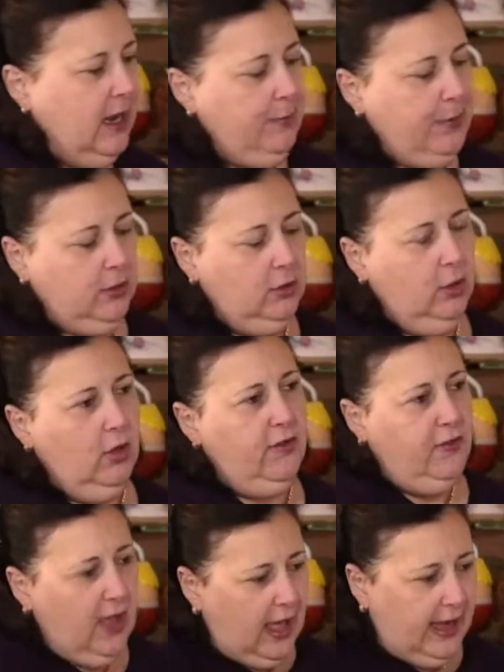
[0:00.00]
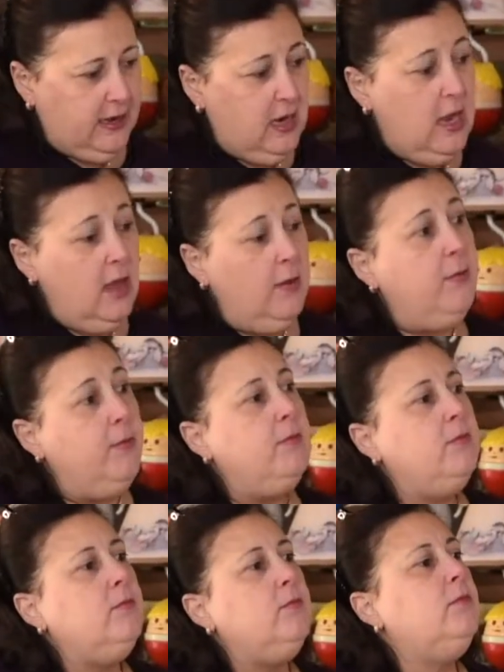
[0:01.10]
up, and it'll look fine. But don't
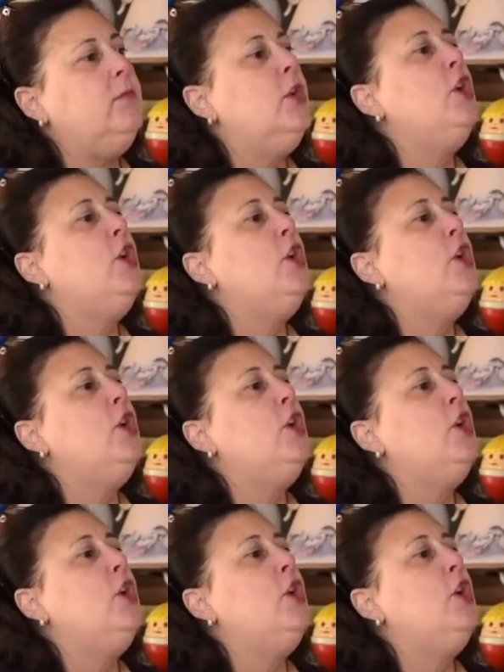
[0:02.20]
stick it around the